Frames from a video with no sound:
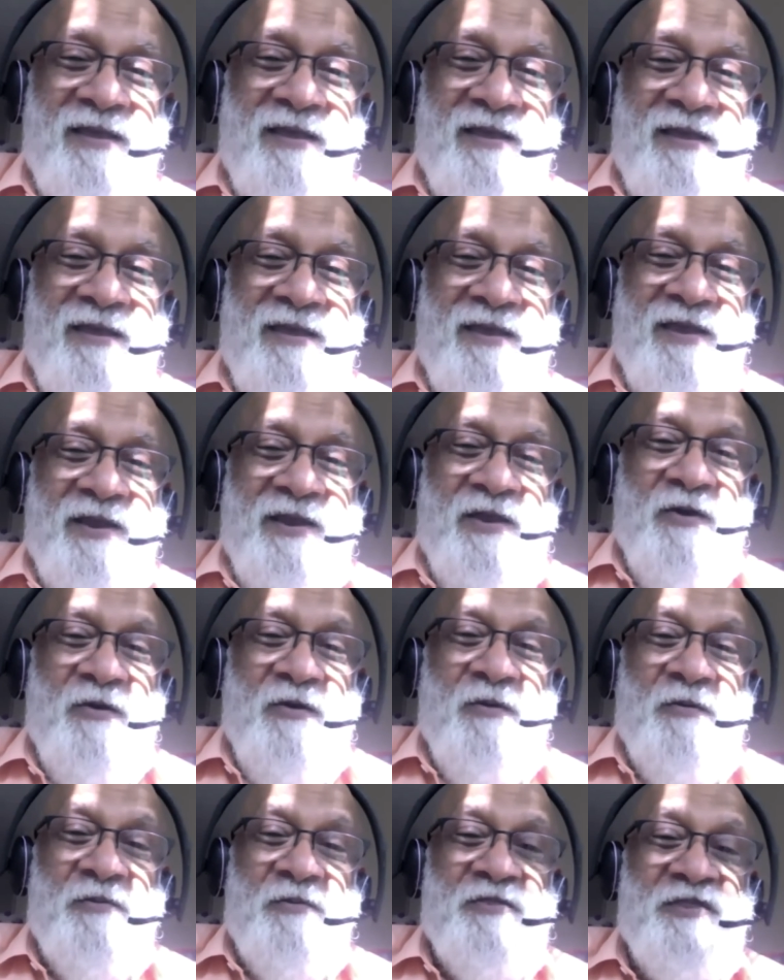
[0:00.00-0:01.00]
You
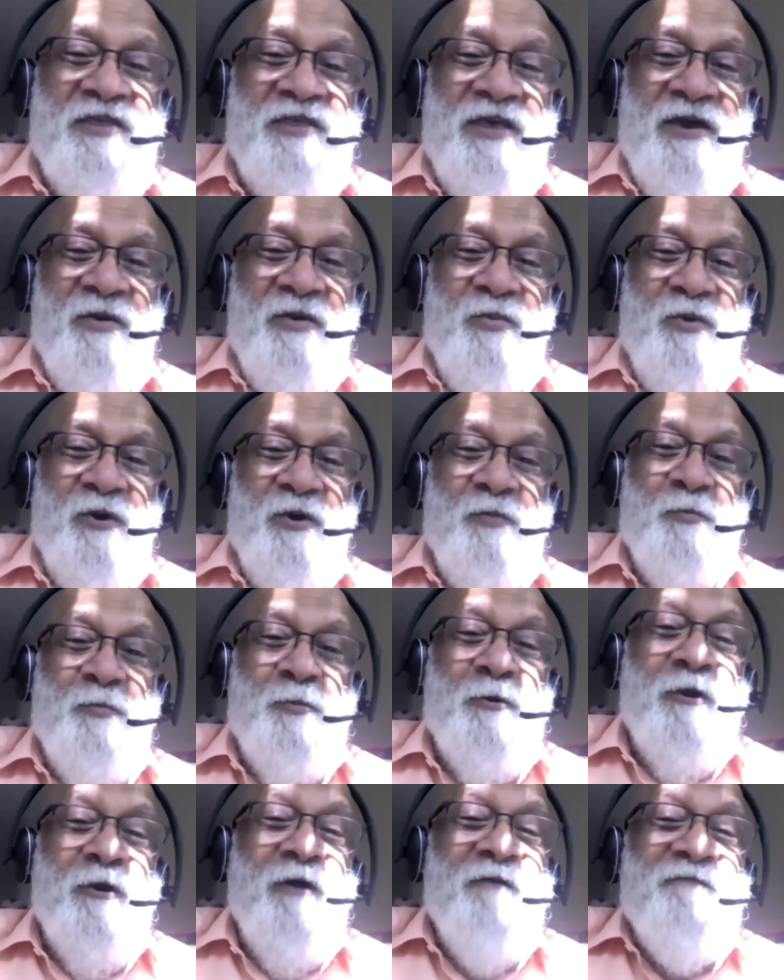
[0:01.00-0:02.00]
know, there were
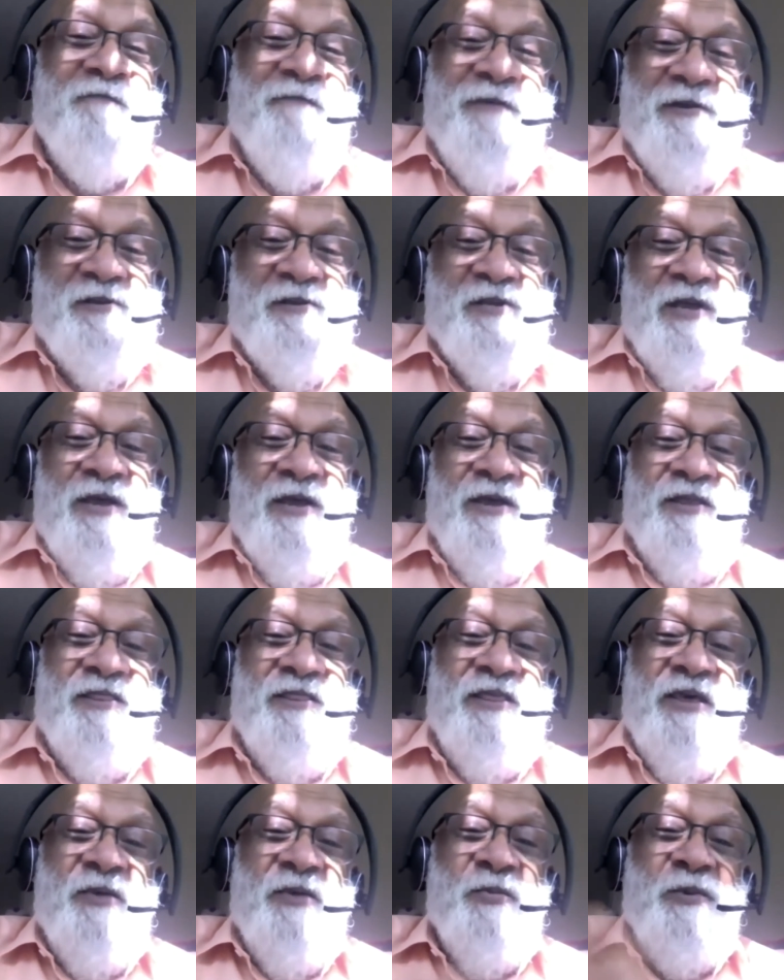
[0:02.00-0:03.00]
prophets,
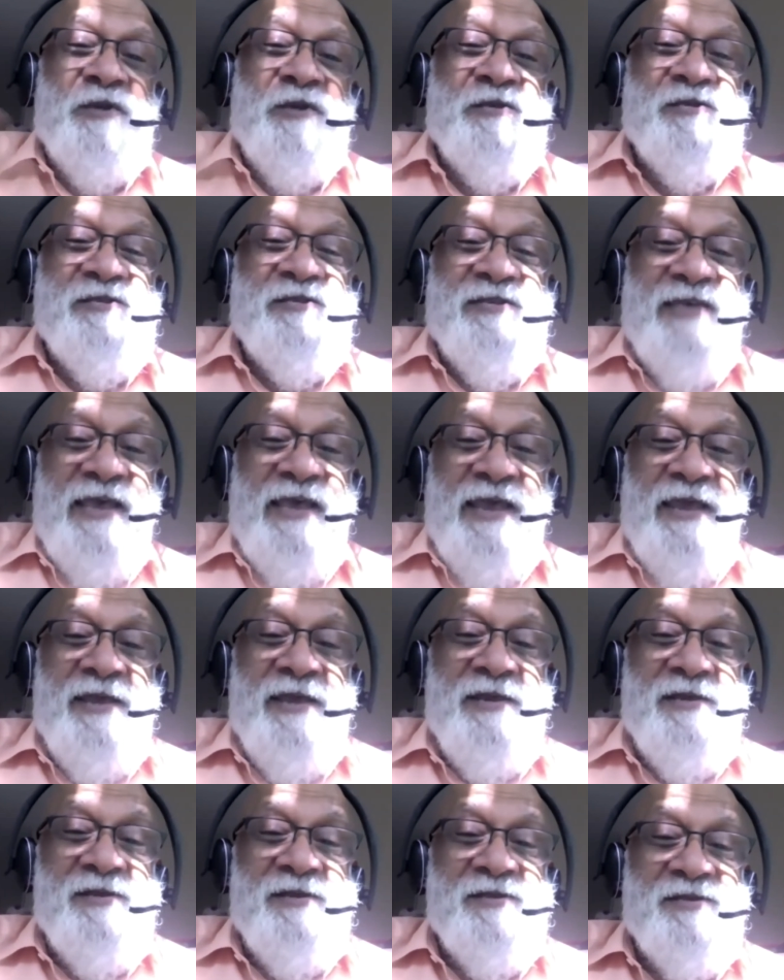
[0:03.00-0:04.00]
there were
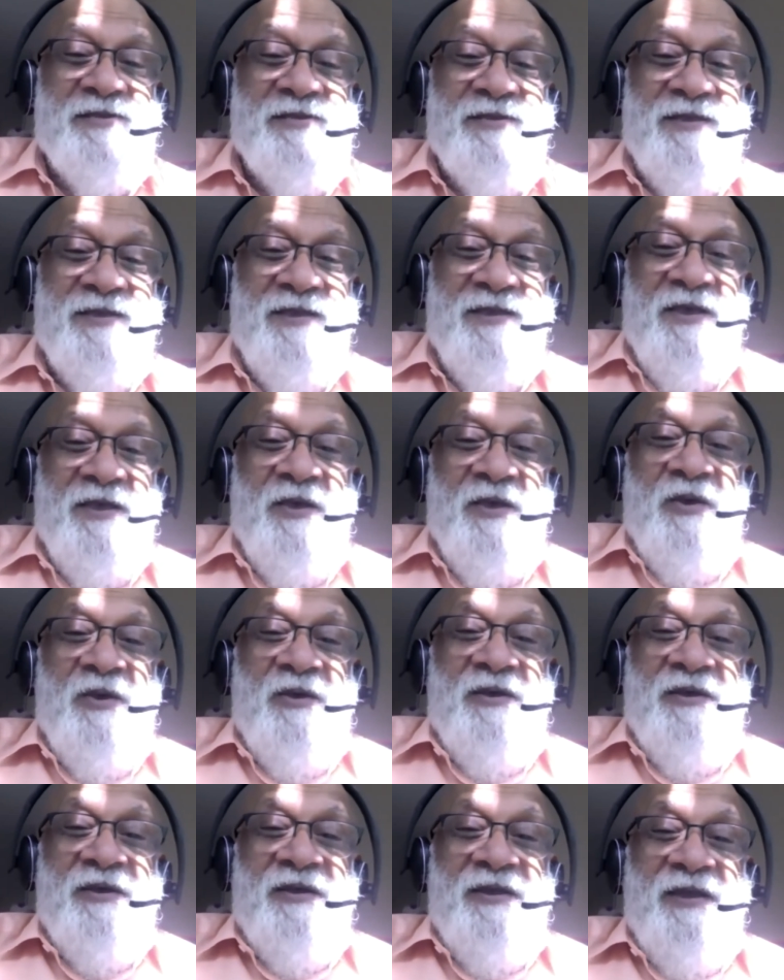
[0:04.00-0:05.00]
saints,
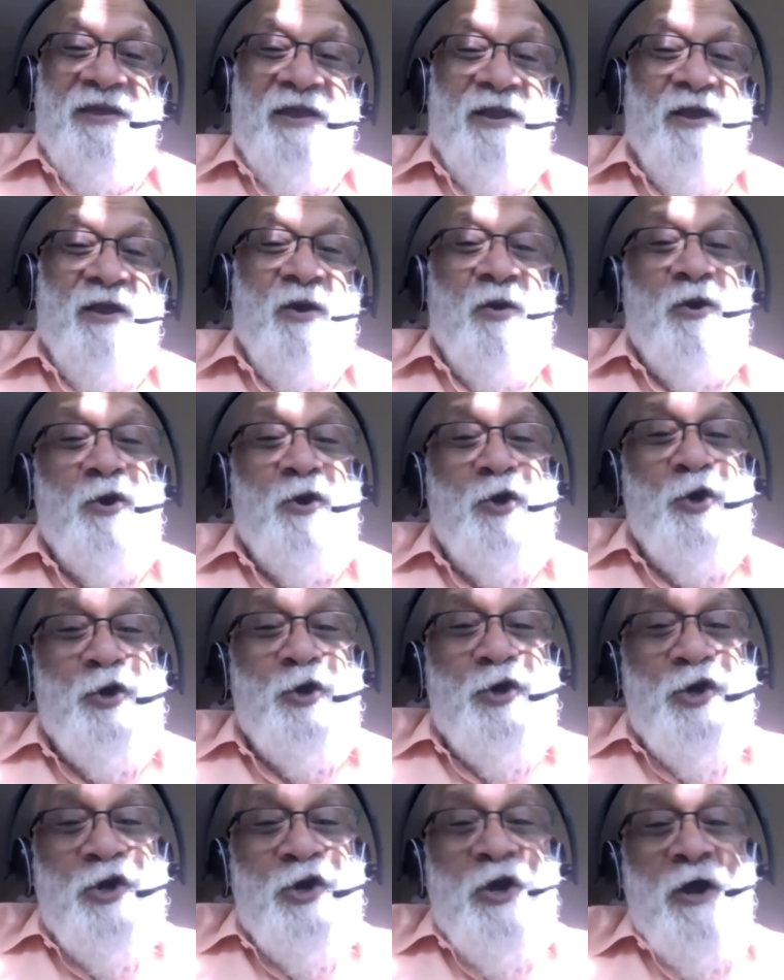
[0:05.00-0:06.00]
you know,
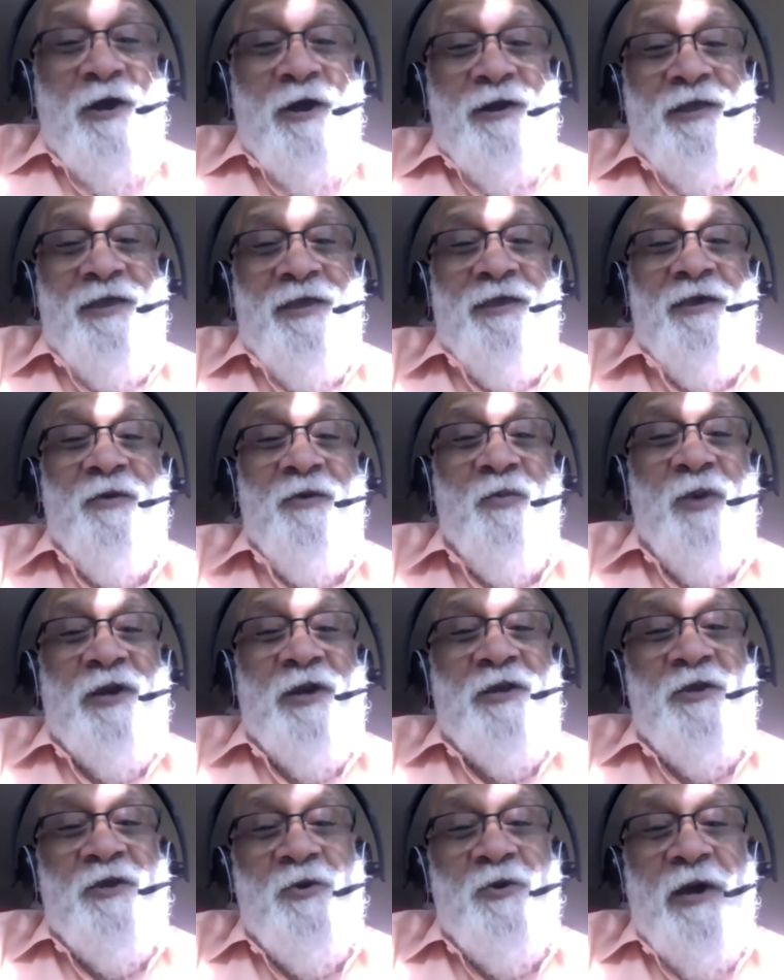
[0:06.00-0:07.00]
could not hear
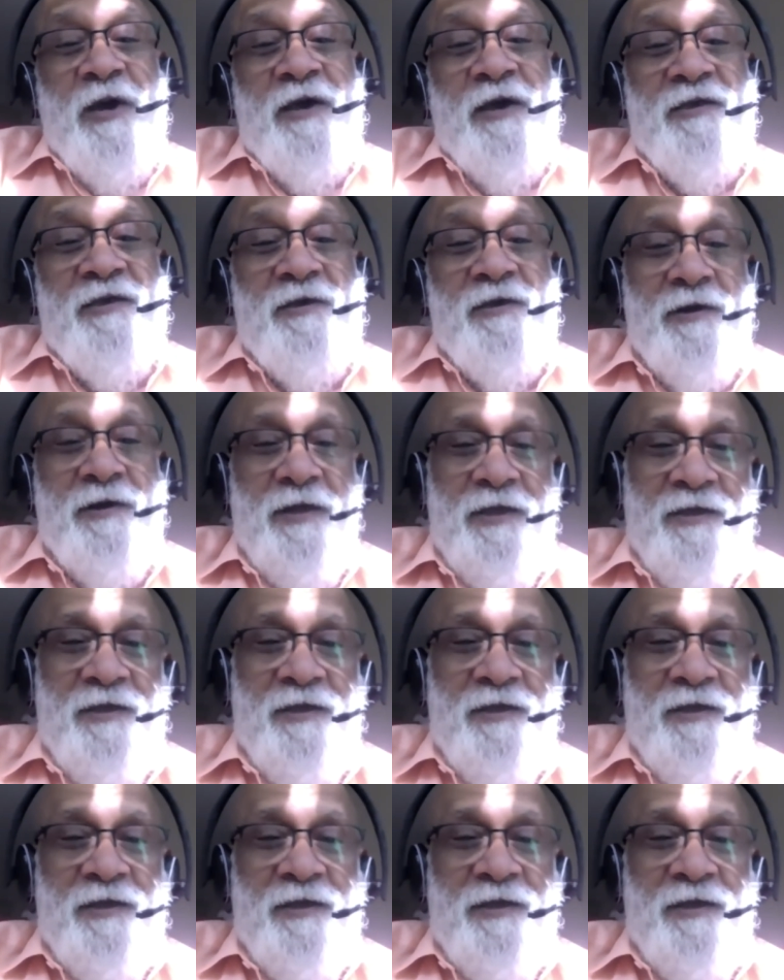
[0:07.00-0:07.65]
what you are hearing.